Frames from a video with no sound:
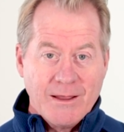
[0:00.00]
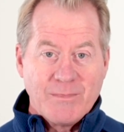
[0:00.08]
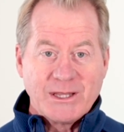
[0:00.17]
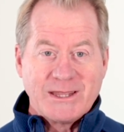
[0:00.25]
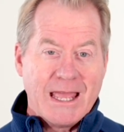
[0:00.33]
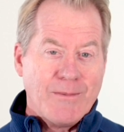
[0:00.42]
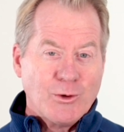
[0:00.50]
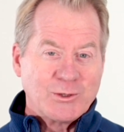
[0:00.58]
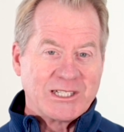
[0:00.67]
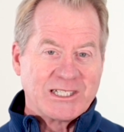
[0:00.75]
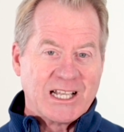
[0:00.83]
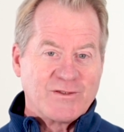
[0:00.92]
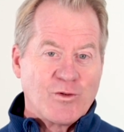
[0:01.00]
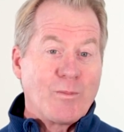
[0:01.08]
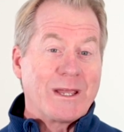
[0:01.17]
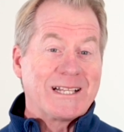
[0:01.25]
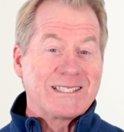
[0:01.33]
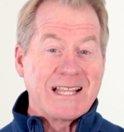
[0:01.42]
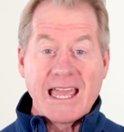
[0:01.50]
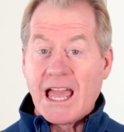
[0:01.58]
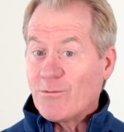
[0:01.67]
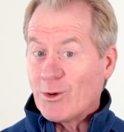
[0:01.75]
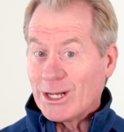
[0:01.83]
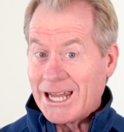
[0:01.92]
but they're more successful because they
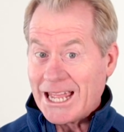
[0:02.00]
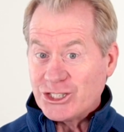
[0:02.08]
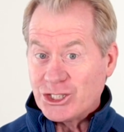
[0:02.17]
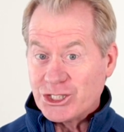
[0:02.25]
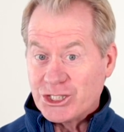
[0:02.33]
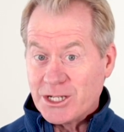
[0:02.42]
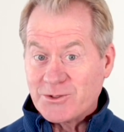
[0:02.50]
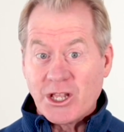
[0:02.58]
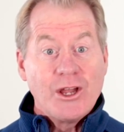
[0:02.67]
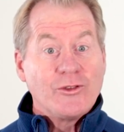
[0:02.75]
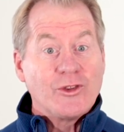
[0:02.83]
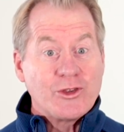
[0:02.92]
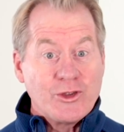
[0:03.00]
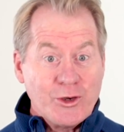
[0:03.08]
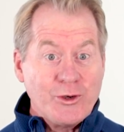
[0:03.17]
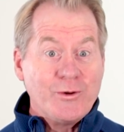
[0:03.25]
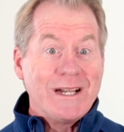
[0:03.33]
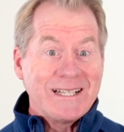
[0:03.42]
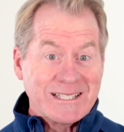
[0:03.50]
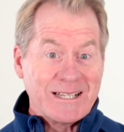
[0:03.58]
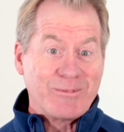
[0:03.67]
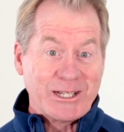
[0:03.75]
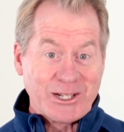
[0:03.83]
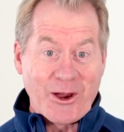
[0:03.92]
have relationships that you
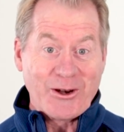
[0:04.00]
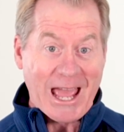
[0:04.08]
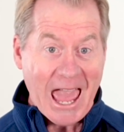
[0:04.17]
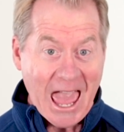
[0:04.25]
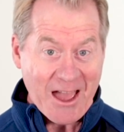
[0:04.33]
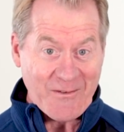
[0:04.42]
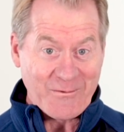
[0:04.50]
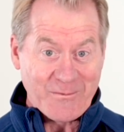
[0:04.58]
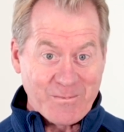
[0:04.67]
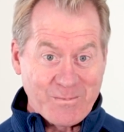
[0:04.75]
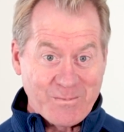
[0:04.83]
simply don't have.